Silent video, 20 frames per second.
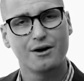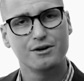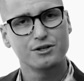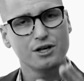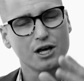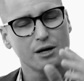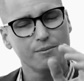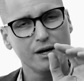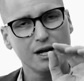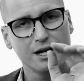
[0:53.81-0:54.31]
And do
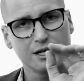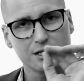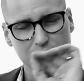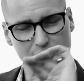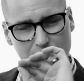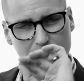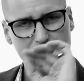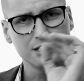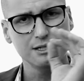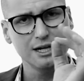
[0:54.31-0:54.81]
you
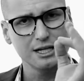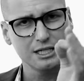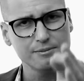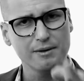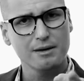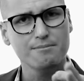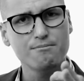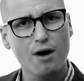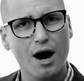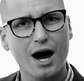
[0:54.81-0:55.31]
need to
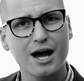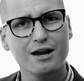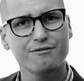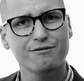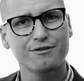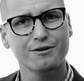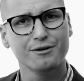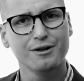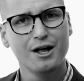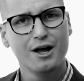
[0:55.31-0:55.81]
be
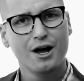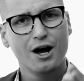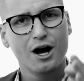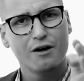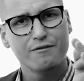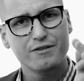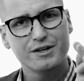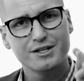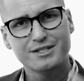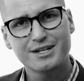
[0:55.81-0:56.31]
mindful
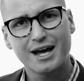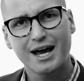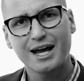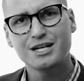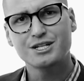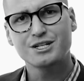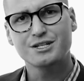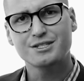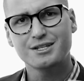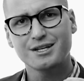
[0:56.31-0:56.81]
of the
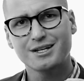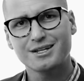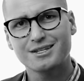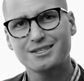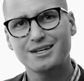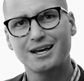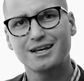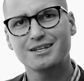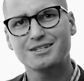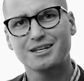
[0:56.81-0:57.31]
danger
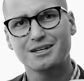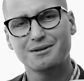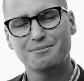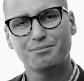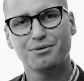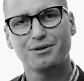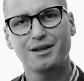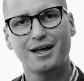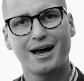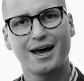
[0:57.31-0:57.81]
success can
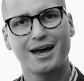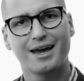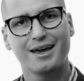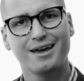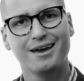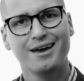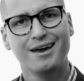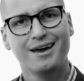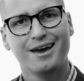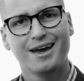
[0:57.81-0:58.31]
play